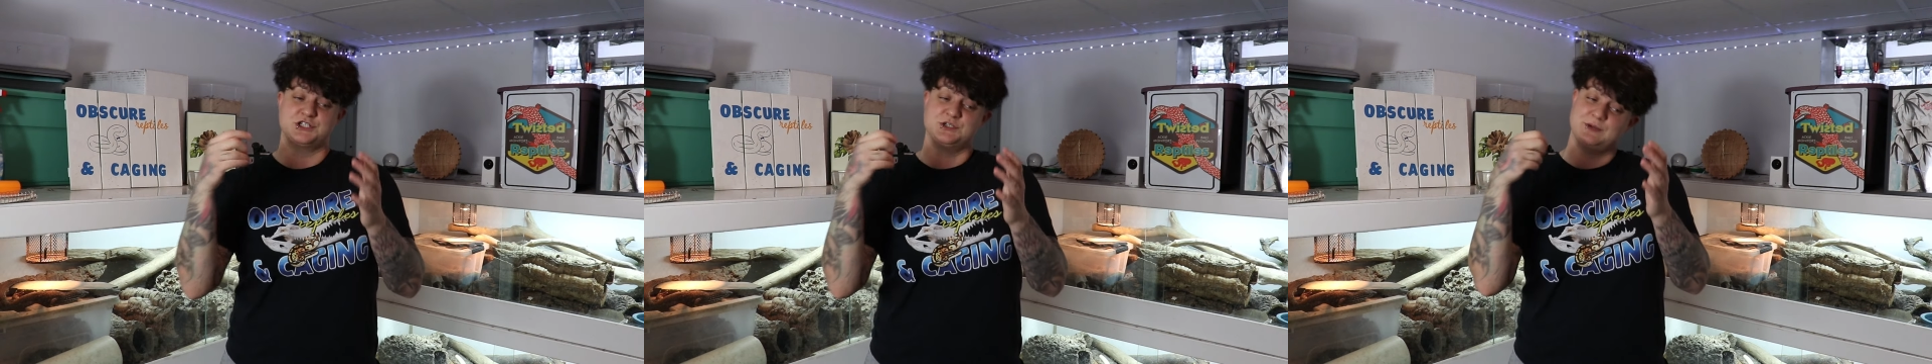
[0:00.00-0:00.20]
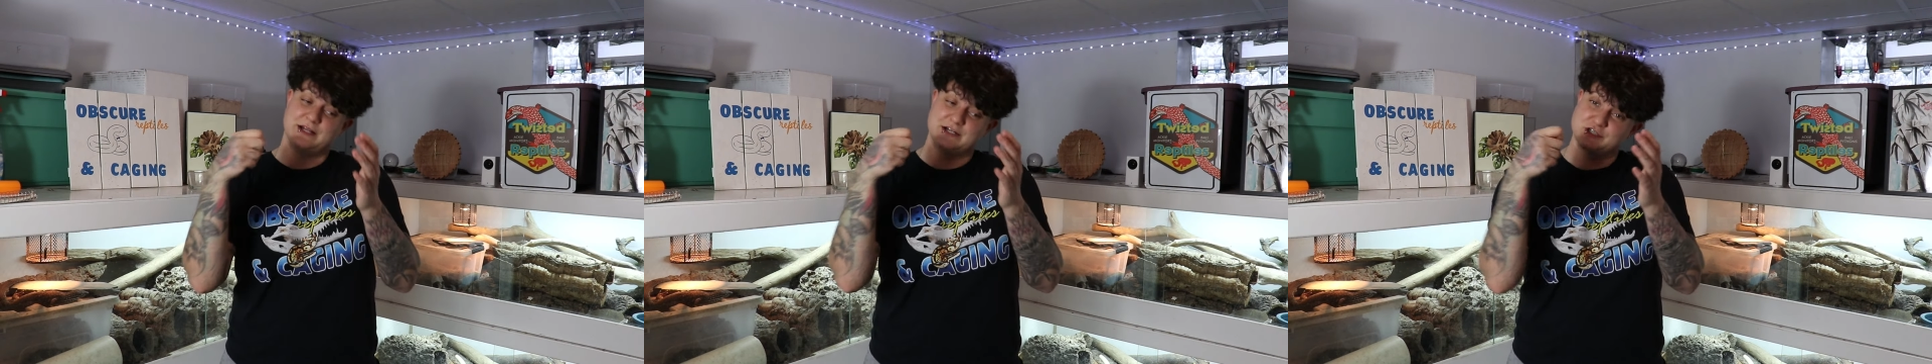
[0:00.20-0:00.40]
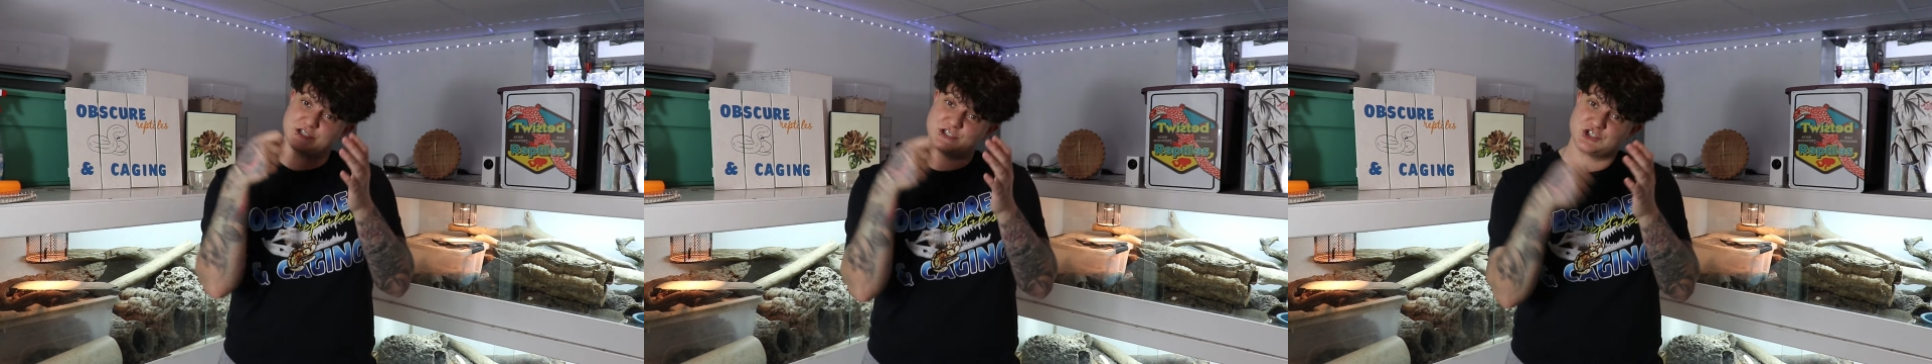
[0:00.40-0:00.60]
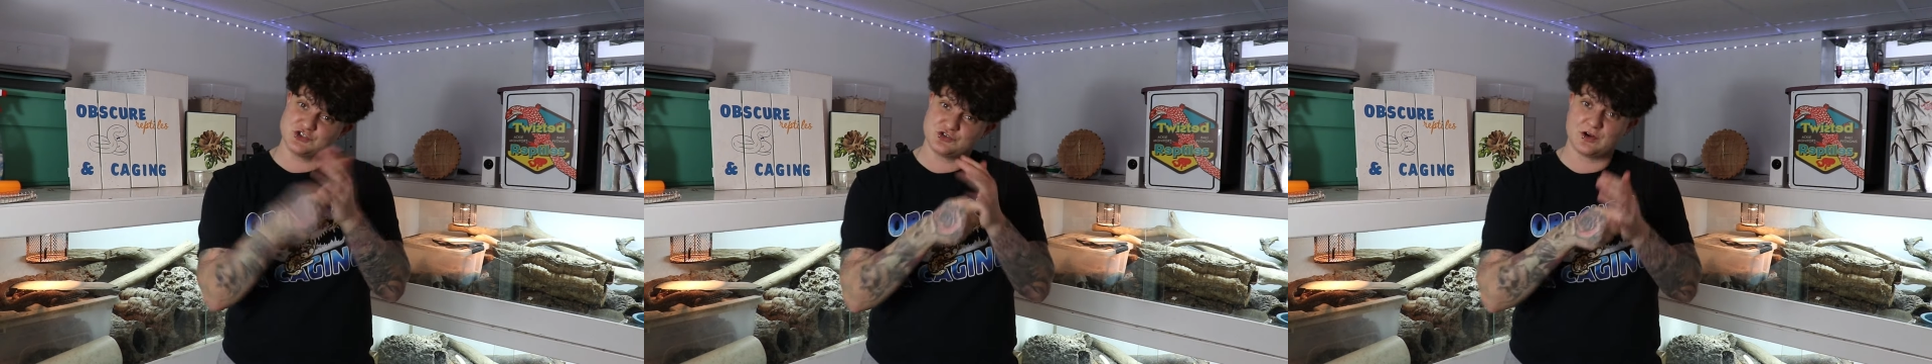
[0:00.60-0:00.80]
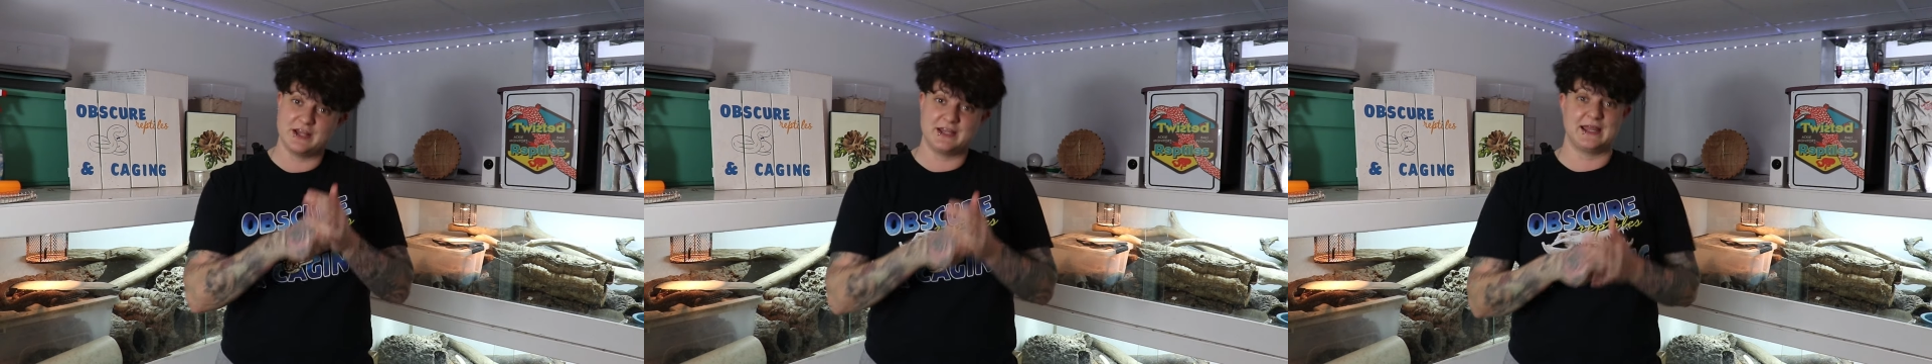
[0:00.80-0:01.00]
she would actually
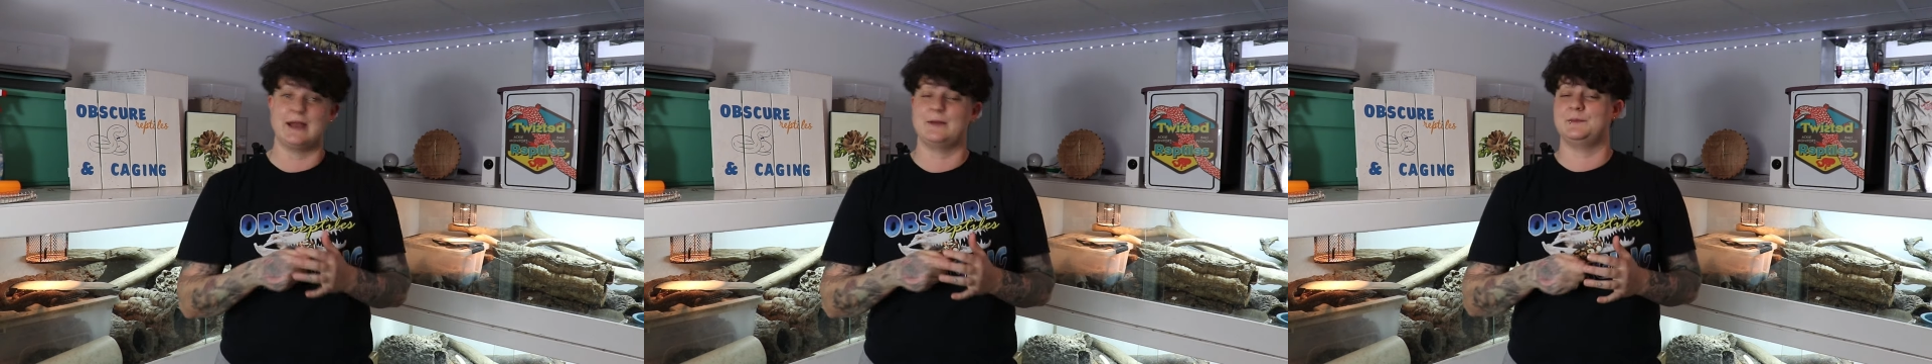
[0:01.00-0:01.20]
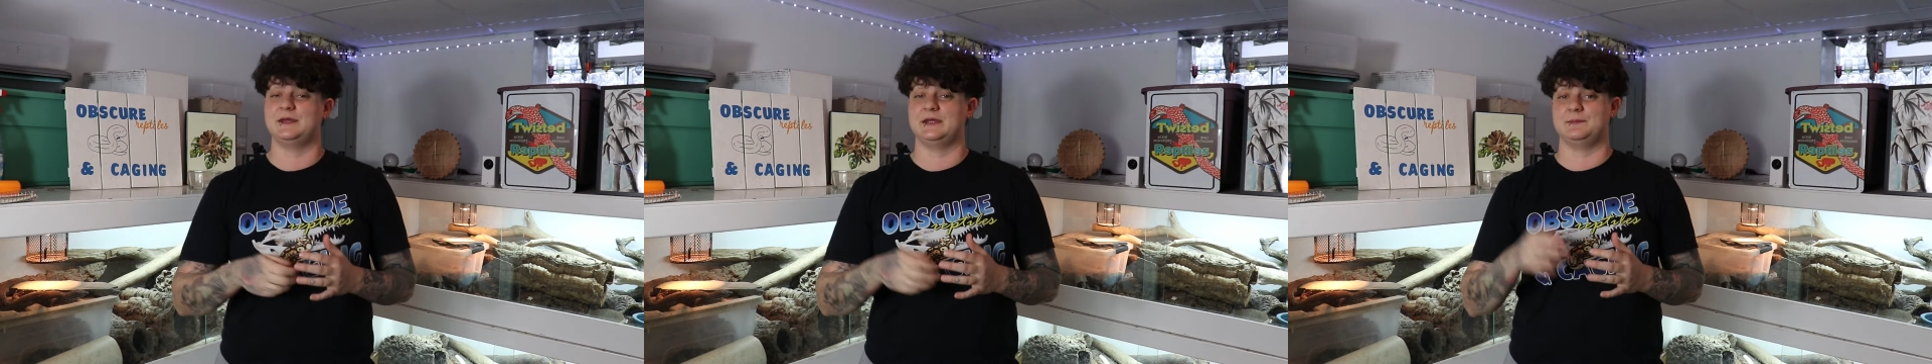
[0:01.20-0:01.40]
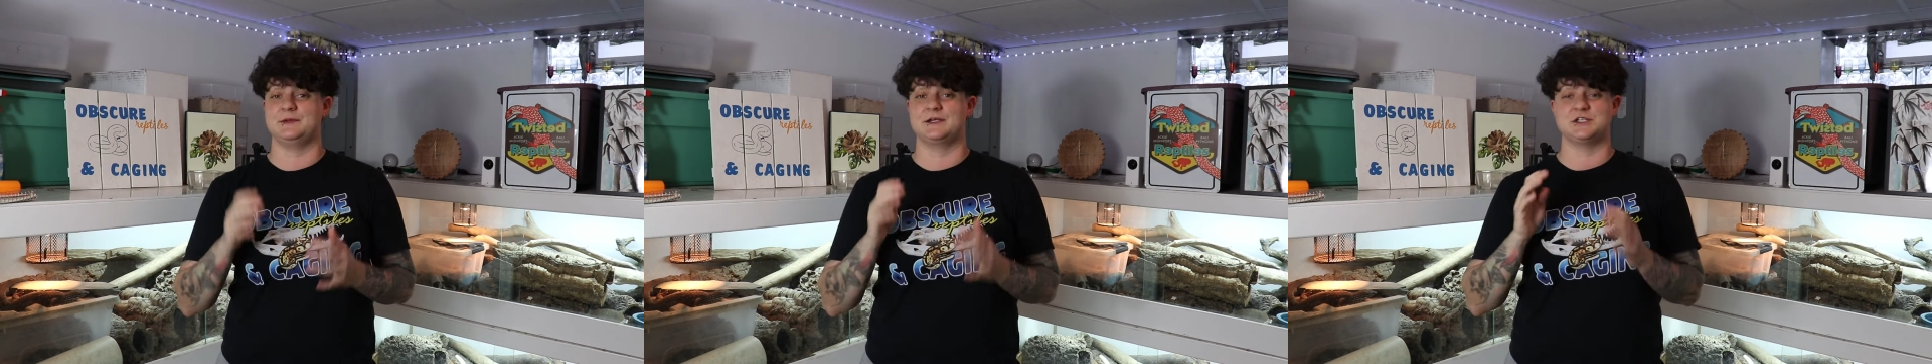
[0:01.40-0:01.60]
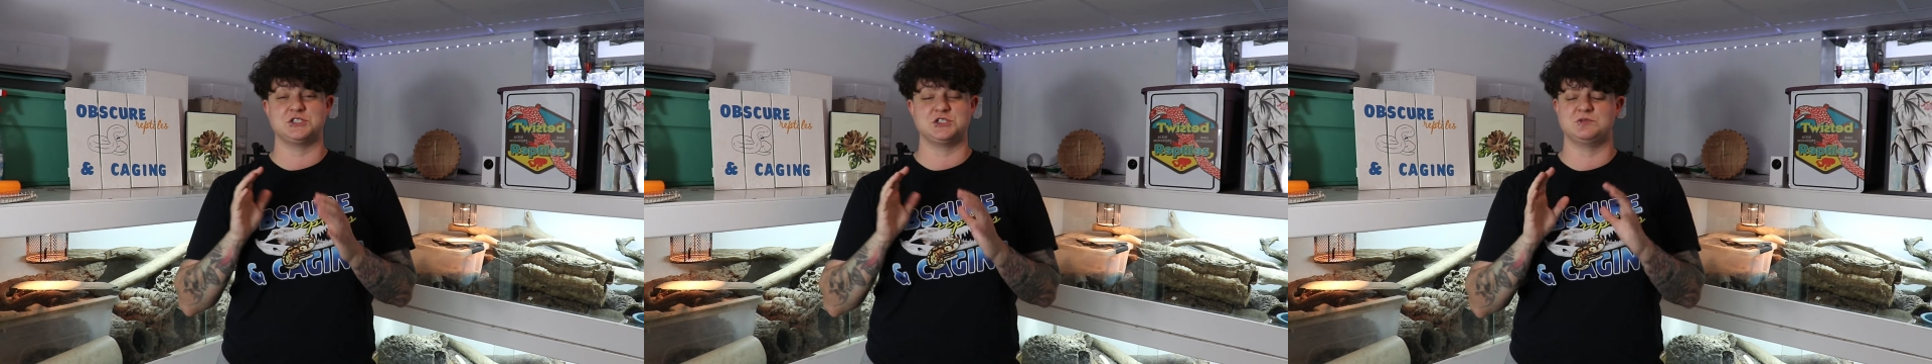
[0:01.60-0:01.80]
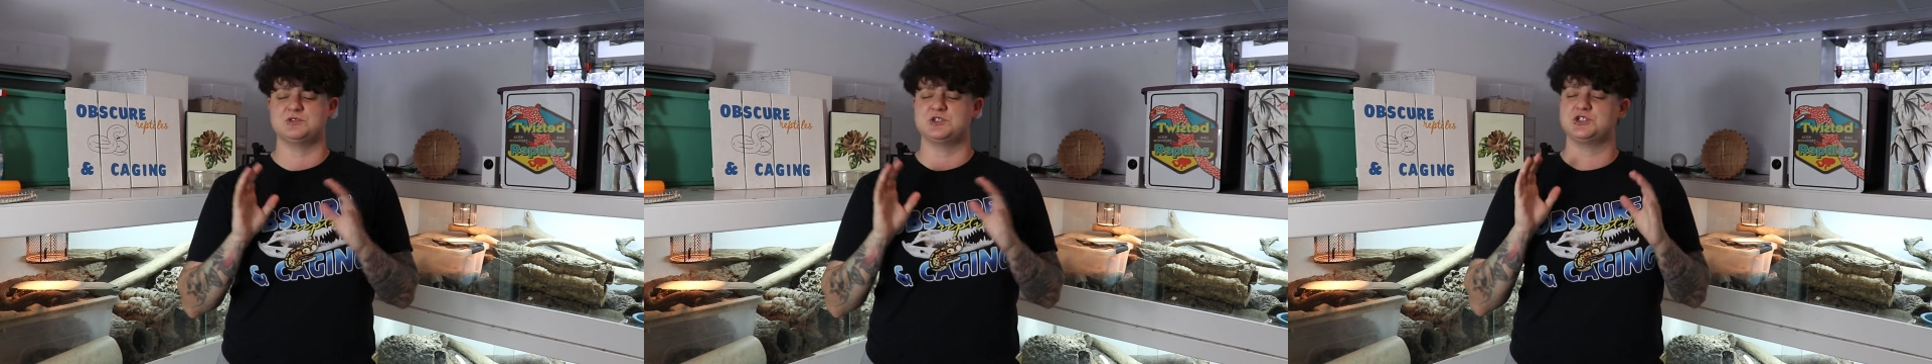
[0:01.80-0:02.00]
strike at me because
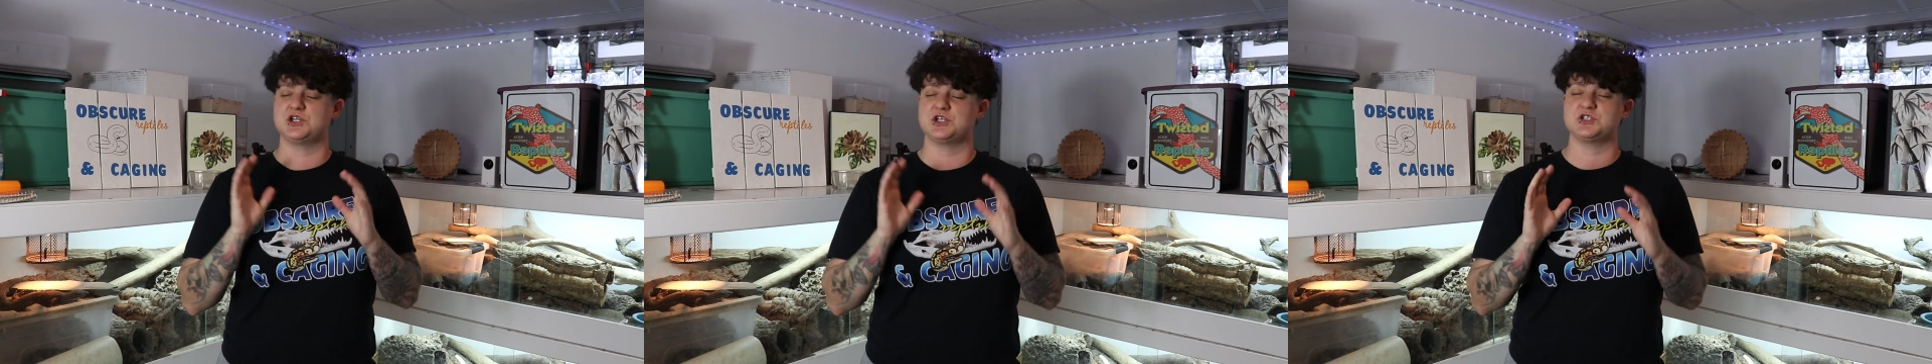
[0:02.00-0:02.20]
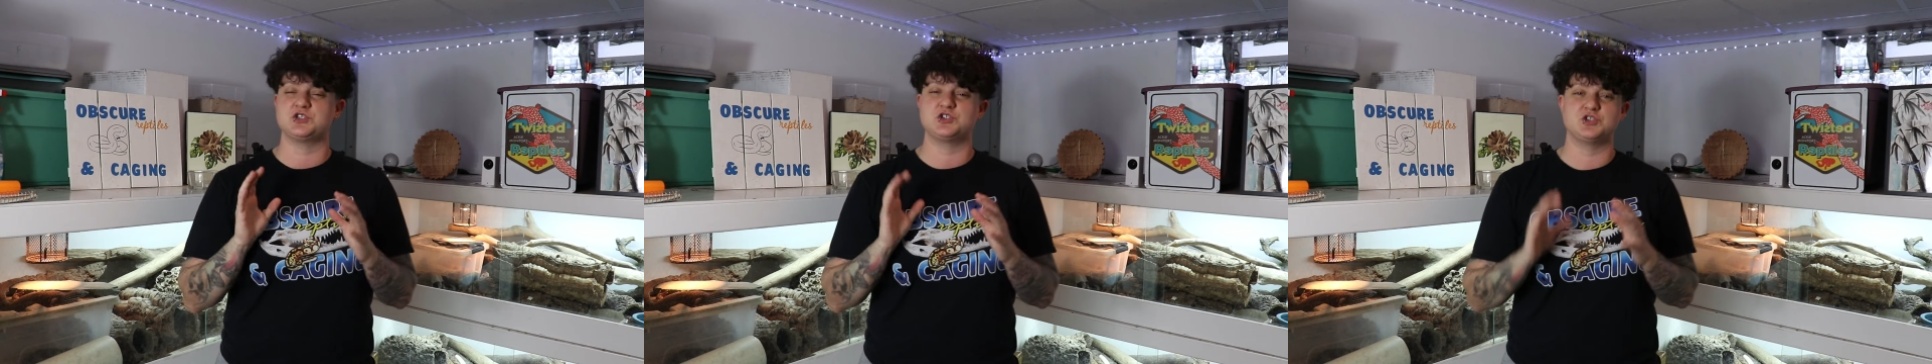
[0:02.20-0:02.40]
she was just